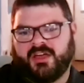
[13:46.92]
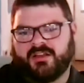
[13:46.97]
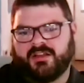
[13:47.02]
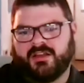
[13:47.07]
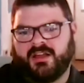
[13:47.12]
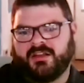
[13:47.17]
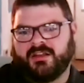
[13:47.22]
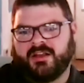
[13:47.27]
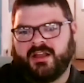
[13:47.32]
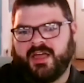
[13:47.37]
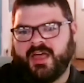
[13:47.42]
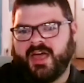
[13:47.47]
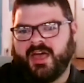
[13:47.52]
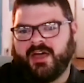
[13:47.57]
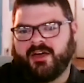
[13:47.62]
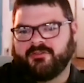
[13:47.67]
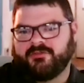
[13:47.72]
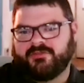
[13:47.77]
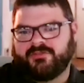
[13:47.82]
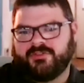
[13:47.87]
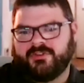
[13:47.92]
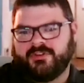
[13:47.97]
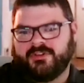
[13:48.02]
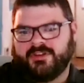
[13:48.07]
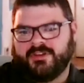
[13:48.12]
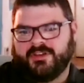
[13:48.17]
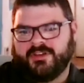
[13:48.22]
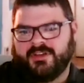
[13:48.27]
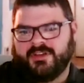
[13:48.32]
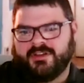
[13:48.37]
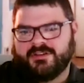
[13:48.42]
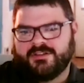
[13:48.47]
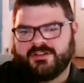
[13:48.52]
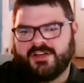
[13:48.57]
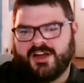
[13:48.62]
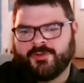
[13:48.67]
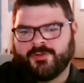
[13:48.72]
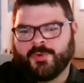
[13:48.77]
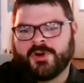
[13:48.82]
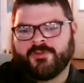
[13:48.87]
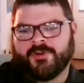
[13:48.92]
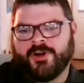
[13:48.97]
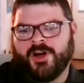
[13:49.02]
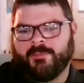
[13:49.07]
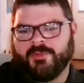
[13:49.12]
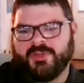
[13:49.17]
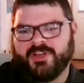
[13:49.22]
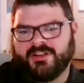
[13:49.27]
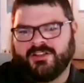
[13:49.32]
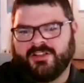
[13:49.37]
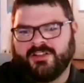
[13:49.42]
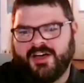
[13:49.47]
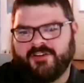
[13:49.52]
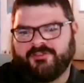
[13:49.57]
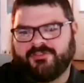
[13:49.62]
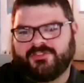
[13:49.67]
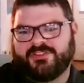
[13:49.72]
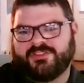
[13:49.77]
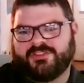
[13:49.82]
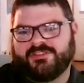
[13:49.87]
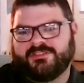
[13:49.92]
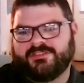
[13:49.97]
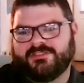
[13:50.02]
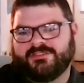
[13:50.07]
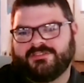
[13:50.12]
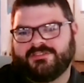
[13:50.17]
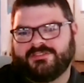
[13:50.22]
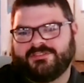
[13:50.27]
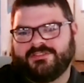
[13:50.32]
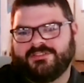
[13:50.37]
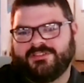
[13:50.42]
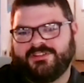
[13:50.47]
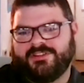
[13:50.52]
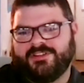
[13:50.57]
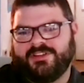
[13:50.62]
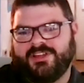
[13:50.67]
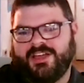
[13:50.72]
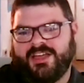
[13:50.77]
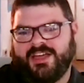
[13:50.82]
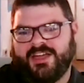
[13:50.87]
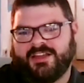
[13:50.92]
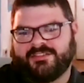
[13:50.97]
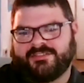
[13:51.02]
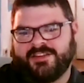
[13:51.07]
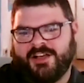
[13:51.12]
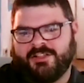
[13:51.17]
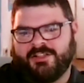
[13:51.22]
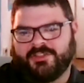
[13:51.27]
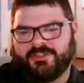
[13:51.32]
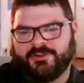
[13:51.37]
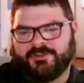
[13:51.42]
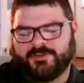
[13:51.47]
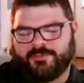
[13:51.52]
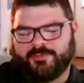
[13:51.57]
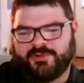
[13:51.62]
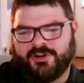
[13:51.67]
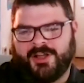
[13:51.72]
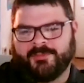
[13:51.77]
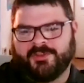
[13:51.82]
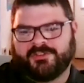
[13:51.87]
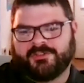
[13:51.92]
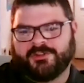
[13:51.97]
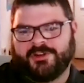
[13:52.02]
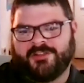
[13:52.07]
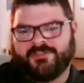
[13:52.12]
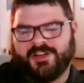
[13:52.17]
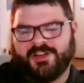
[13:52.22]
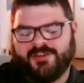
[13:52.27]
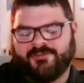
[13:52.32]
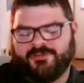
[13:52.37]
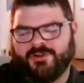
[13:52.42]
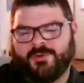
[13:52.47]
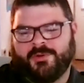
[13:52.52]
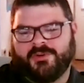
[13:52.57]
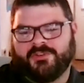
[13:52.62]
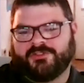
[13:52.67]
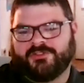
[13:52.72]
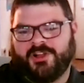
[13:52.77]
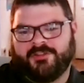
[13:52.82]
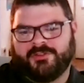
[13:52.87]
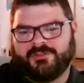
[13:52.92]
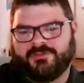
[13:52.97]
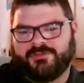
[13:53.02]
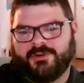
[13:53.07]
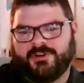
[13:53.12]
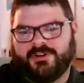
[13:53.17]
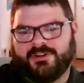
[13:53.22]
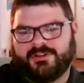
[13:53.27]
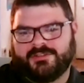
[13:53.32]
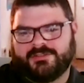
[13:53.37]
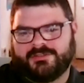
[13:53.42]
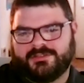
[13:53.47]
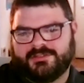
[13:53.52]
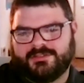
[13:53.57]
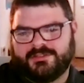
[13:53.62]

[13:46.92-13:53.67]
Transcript: that I didn't have everyone around me had left, and now that there's a problem to solve, I have no one to solve it for.